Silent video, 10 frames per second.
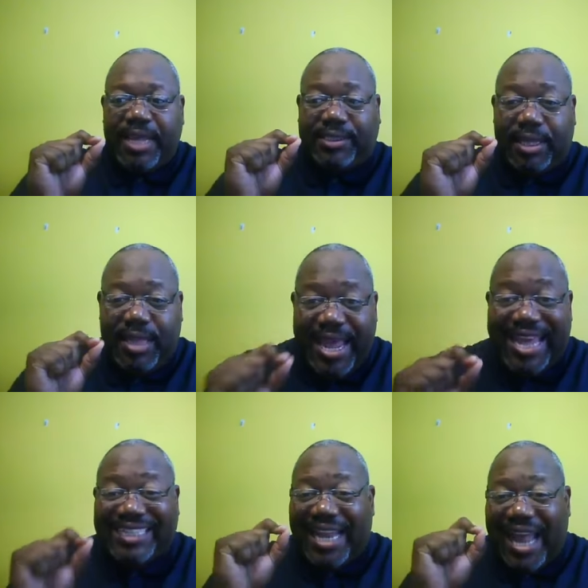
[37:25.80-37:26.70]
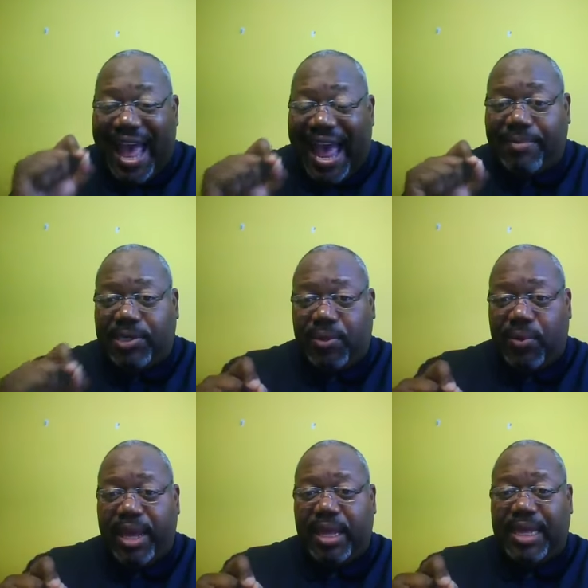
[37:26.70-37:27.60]
it's the things that I'm
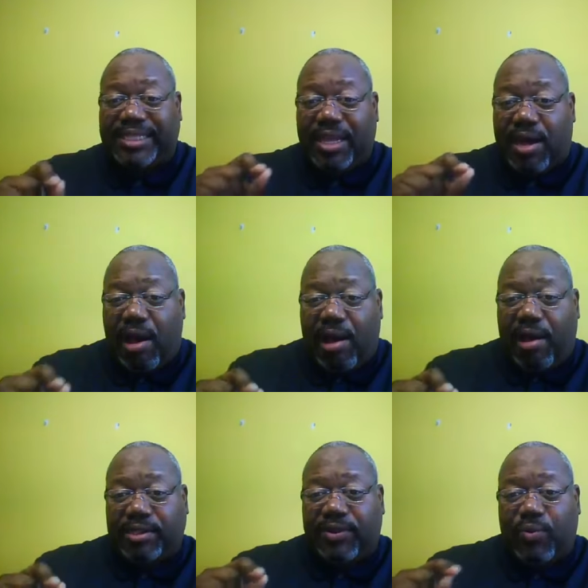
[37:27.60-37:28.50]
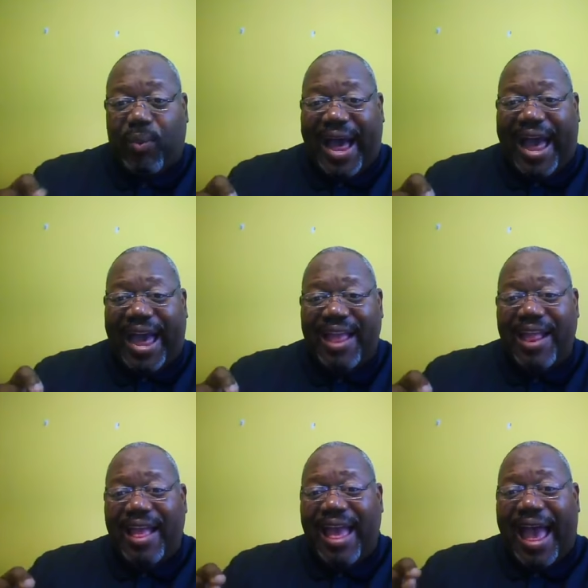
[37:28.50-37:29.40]
doing is the cause of why
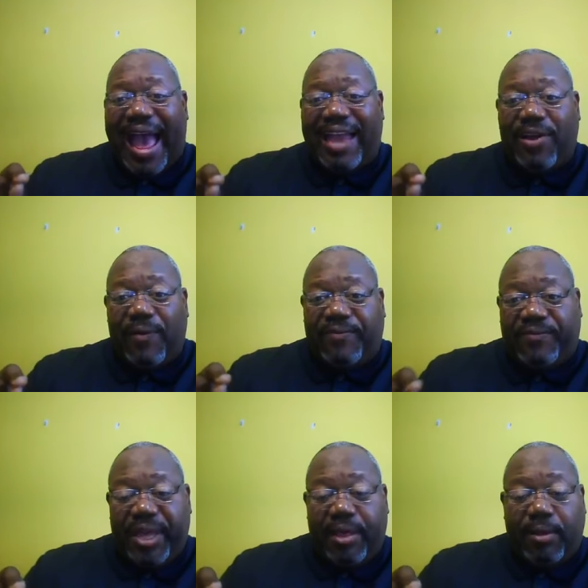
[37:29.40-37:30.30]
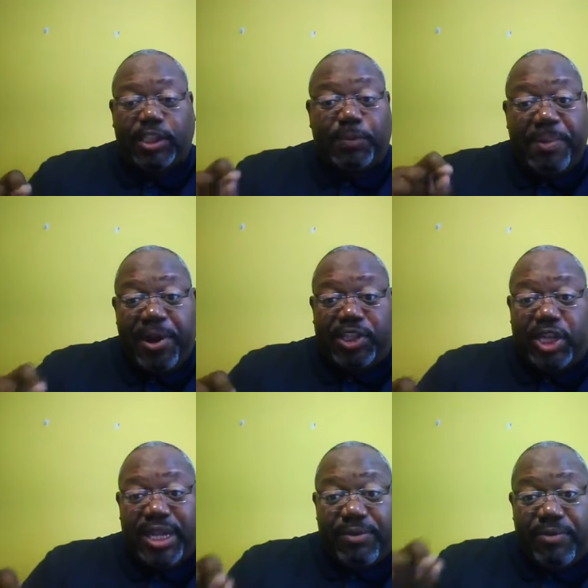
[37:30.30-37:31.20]
I don't feel
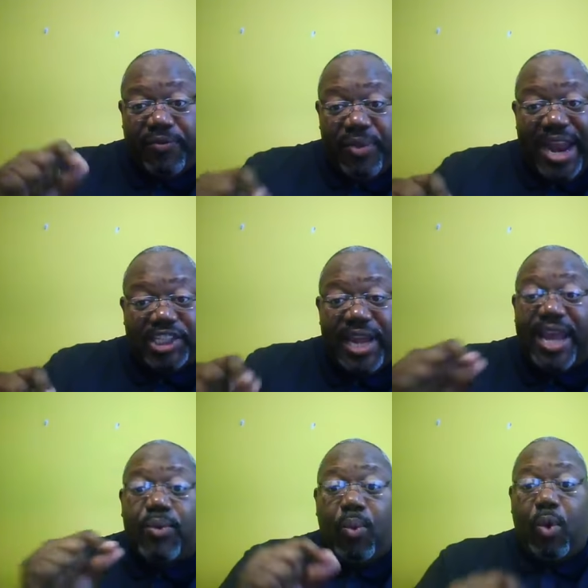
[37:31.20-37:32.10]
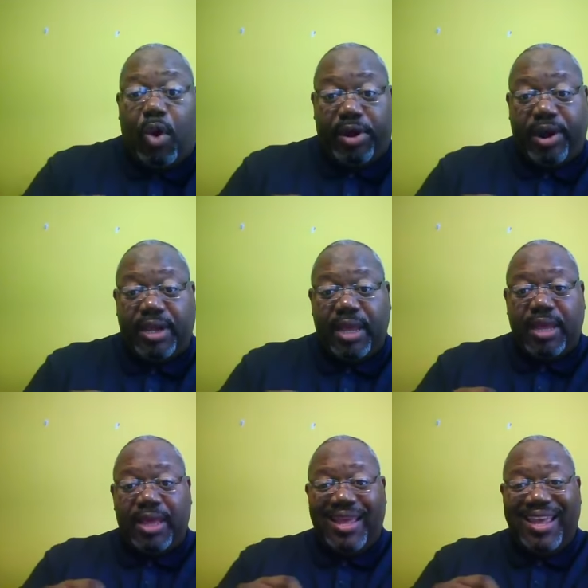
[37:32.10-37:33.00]
spiritually refreshed and watered
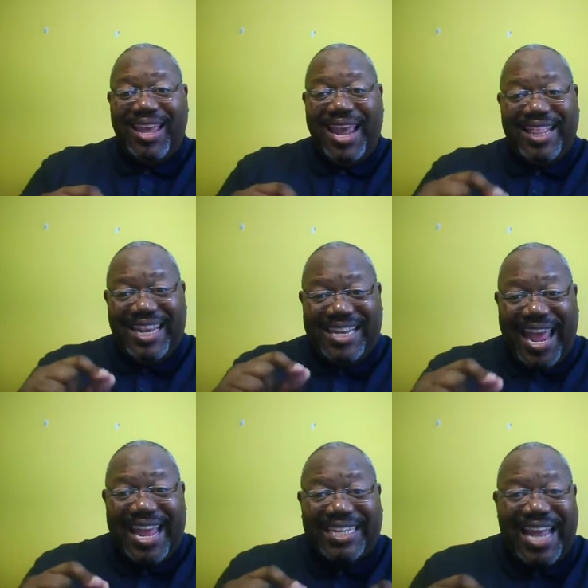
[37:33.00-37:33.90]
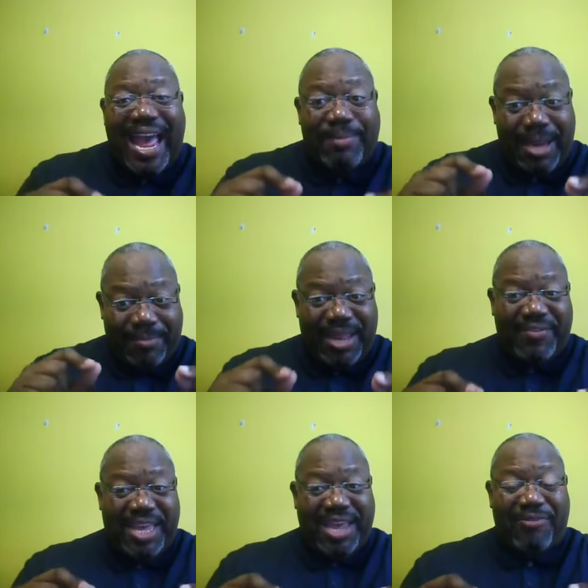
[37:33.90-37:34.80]
in the day and time that I'm
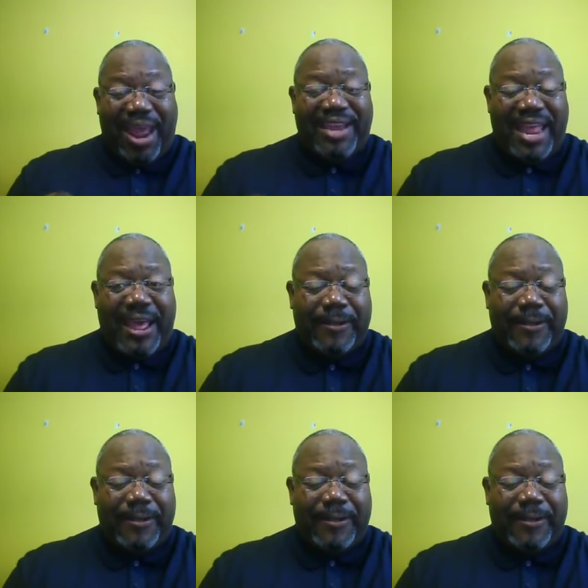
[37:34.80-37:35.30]
living in right now?